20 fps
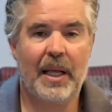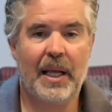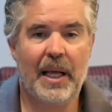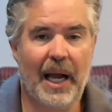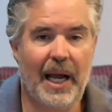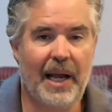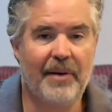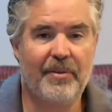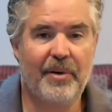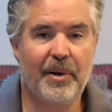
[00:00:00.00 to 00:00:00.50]

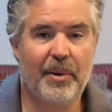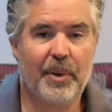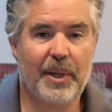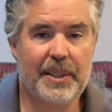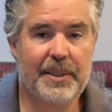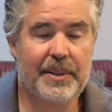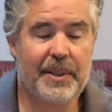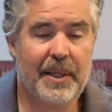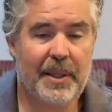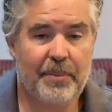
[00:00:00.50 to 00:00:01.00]
Hi
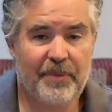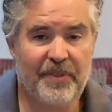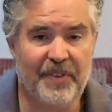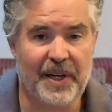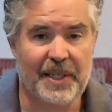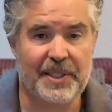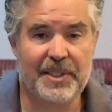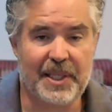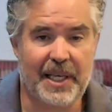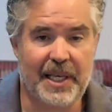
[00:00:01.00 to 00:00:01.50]
everyone,
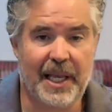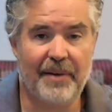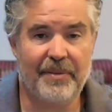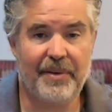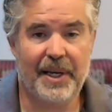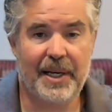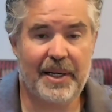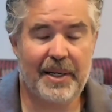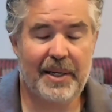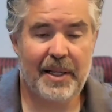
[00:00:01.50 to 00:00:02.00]
Professor Kev
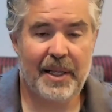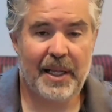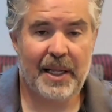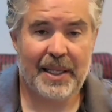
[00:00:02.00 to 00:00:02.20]
here.